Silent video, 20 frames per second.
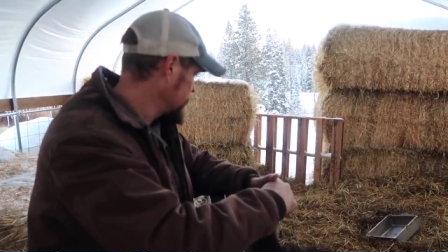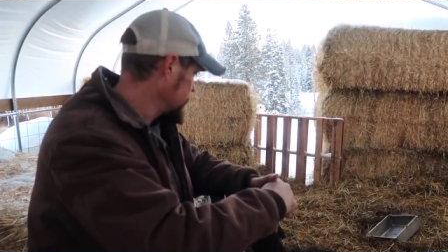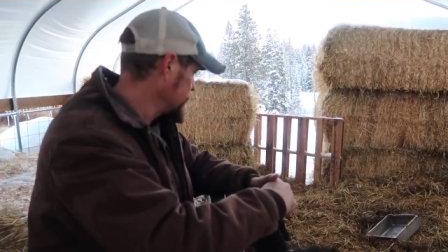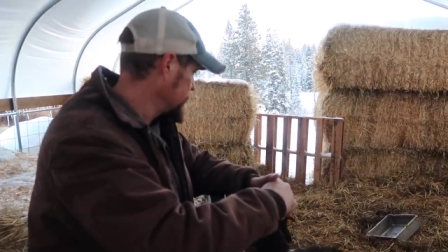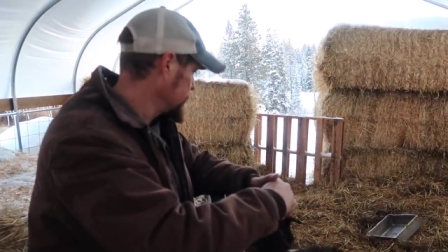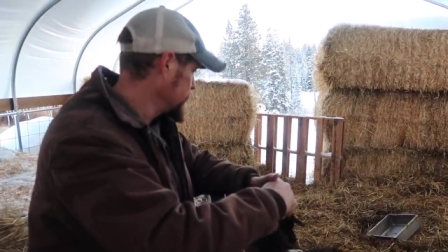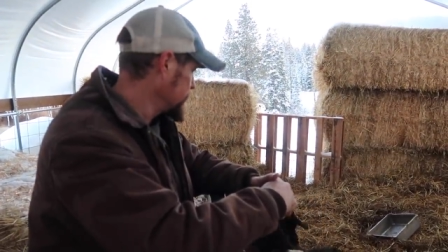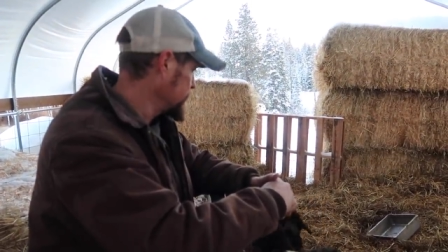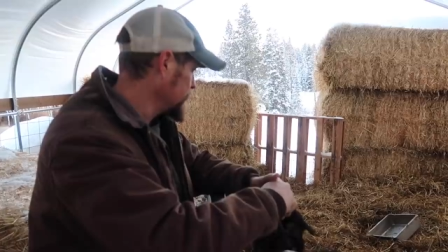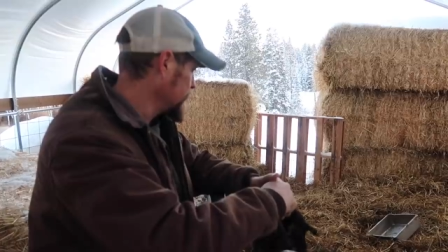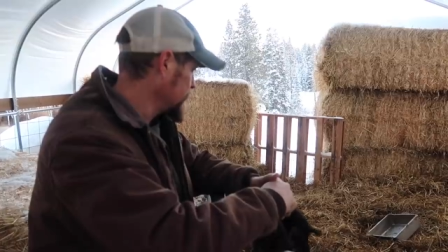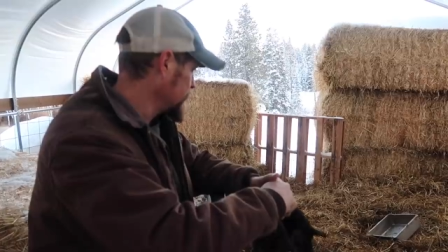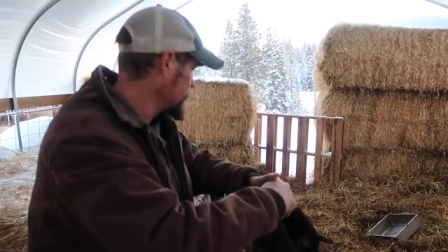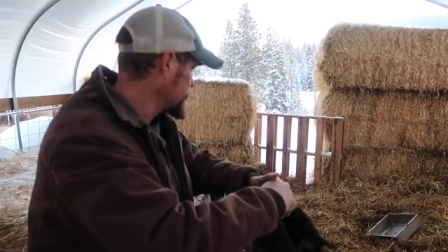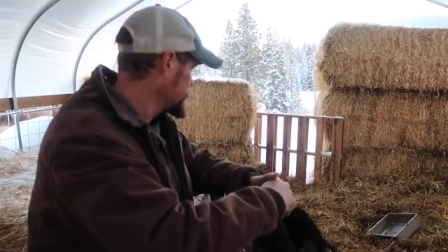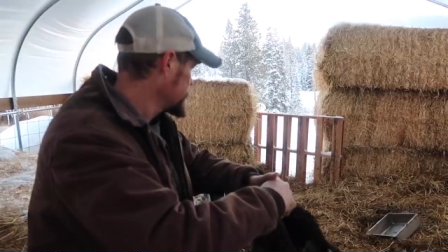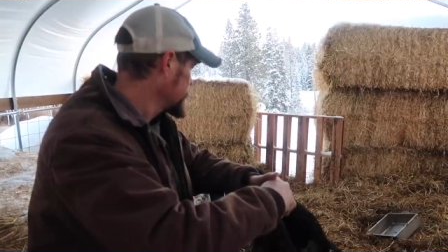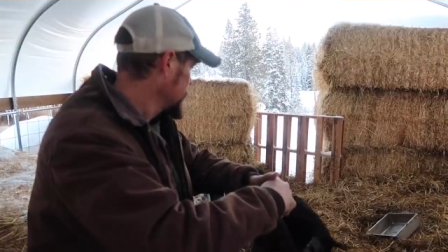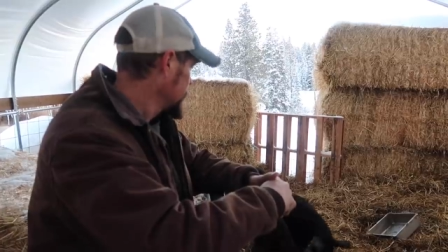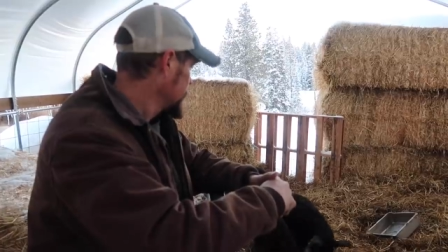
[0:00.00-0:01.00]
So they're like
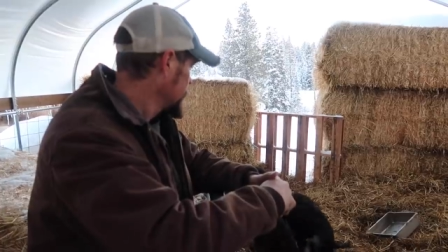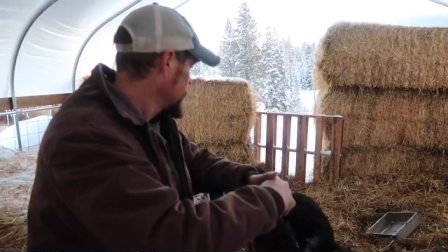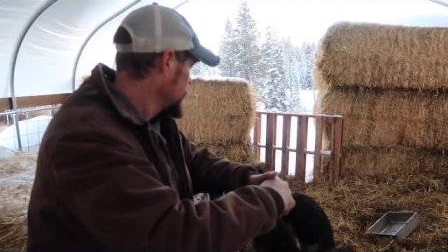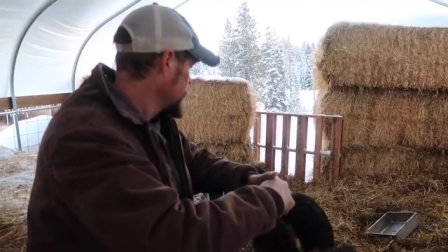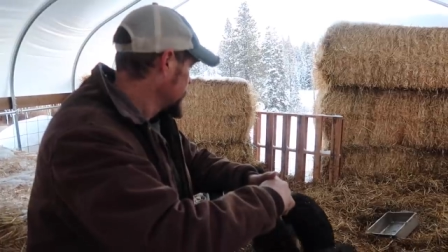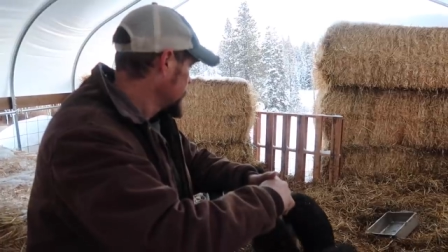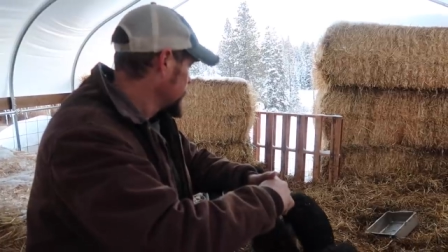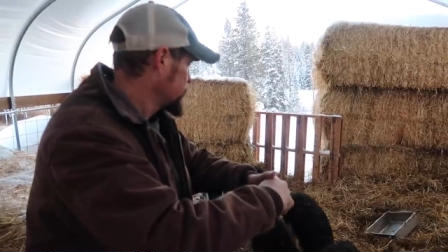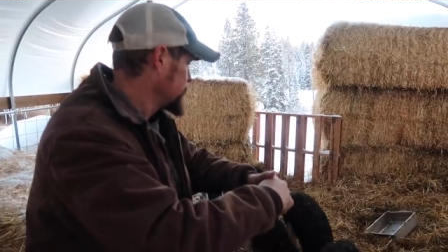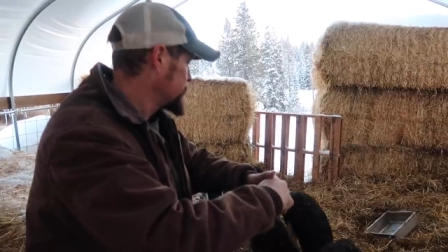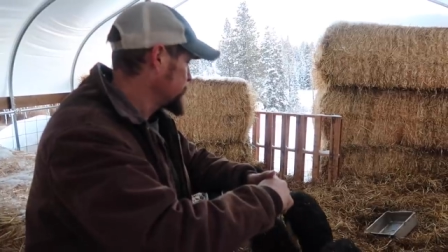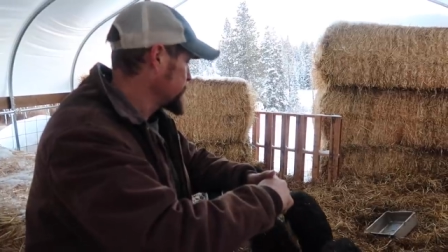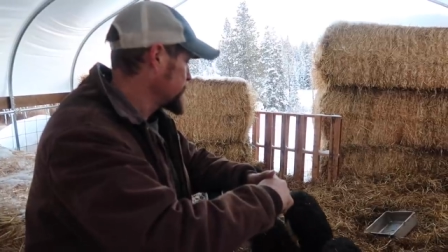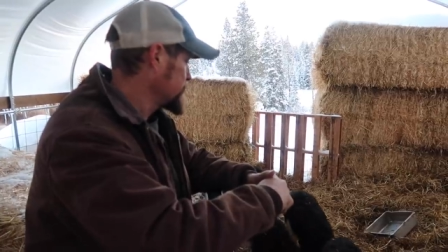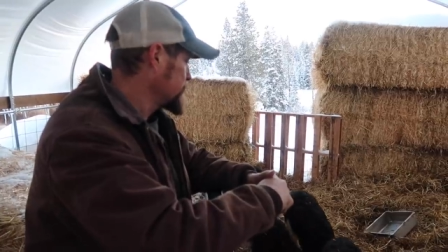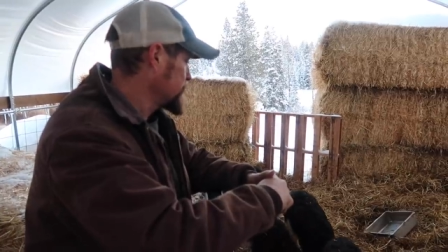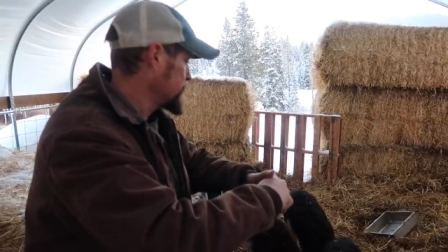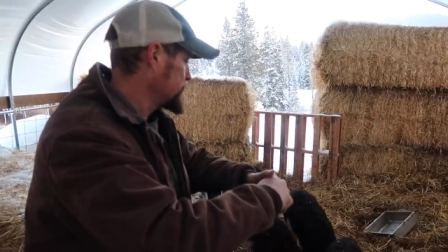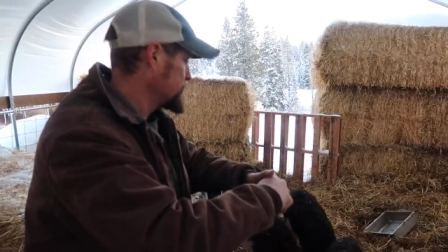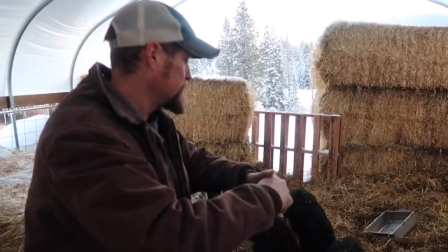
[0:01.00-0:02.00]

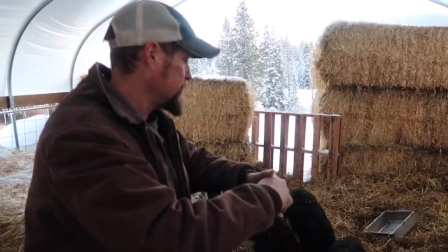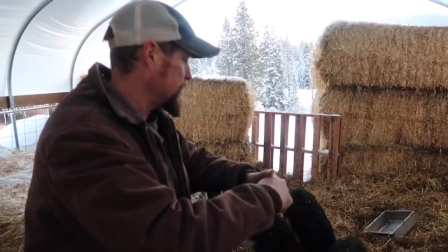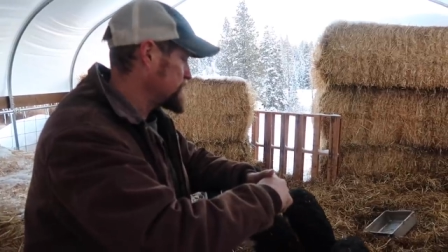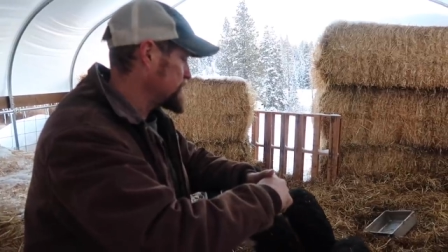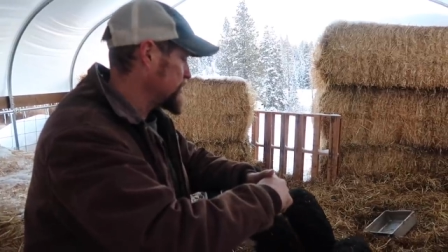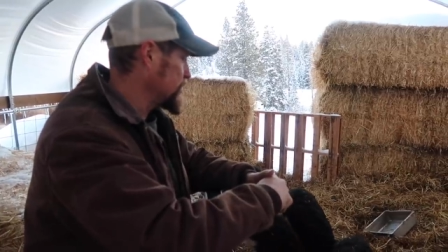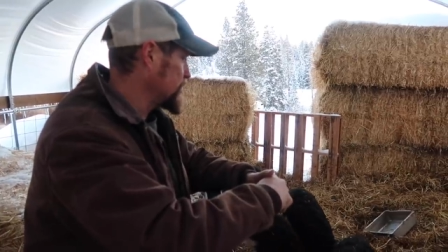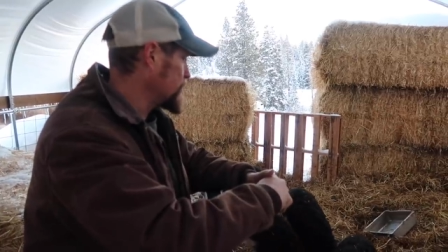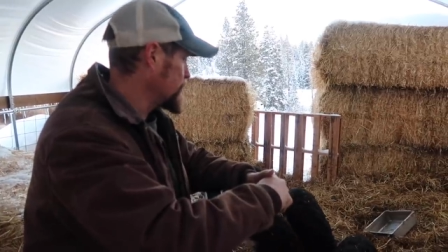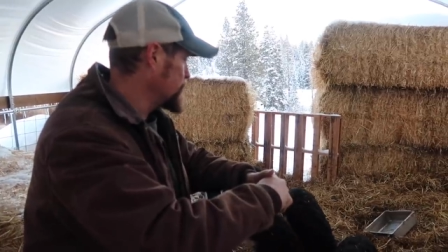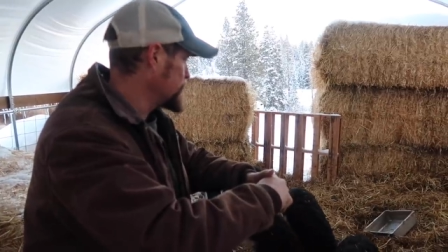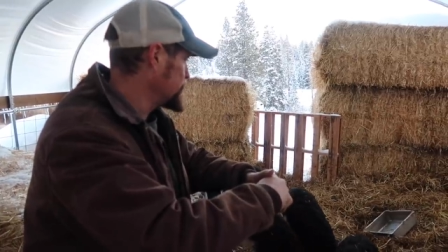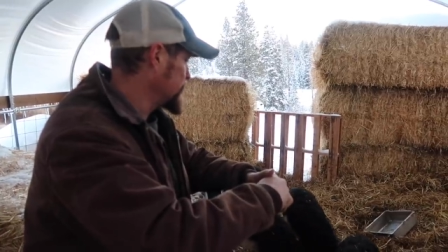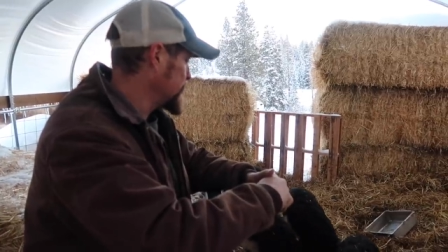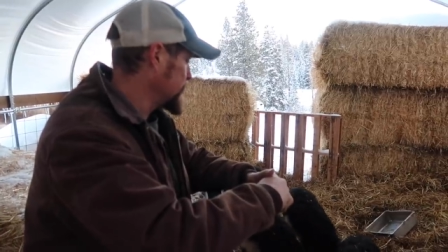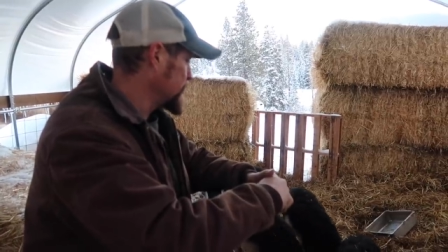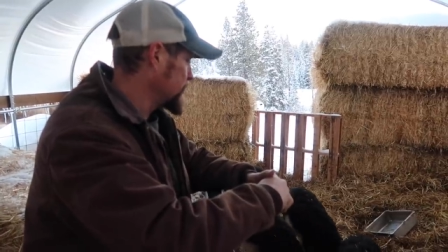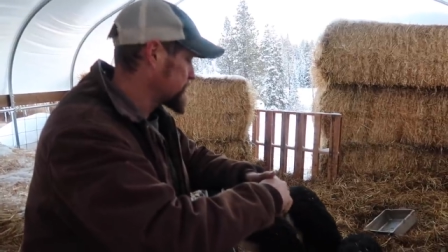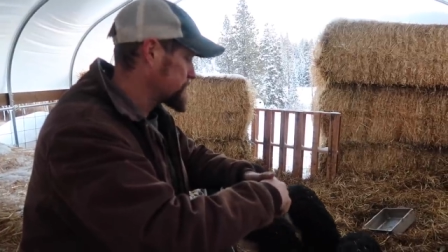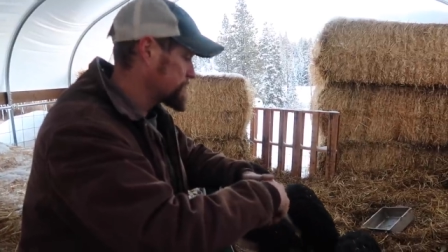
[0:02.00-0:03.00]
junior baby goat
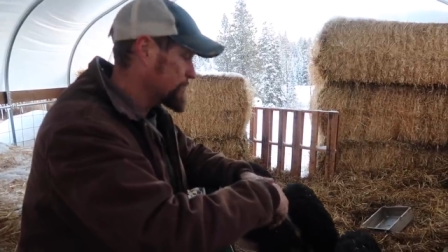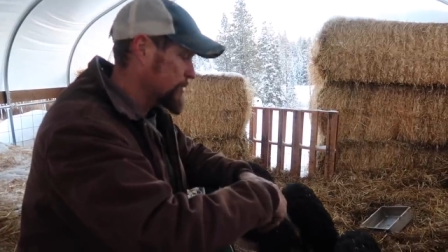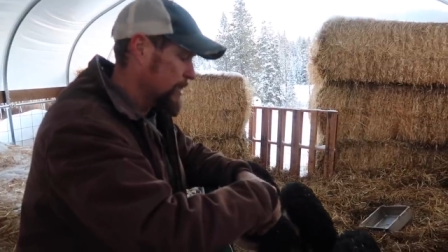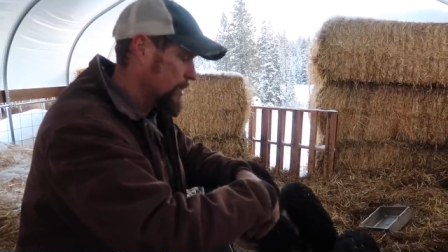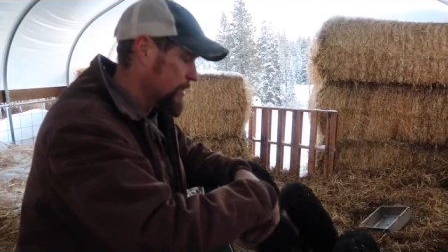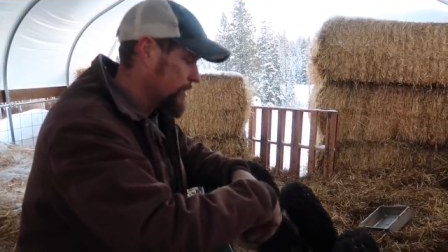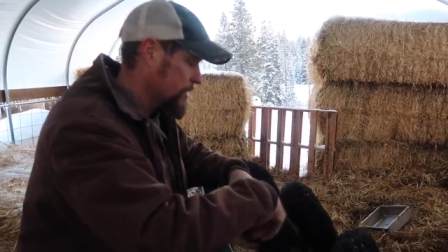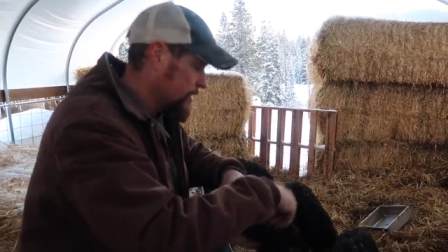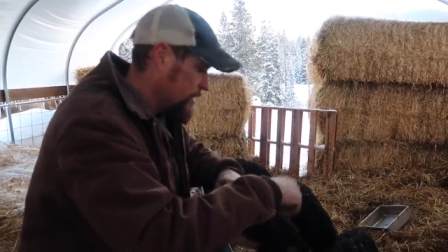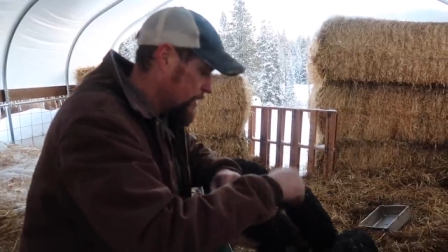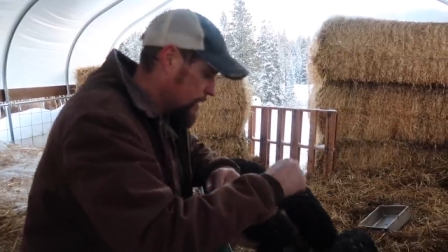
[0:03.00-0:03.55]
pigs, but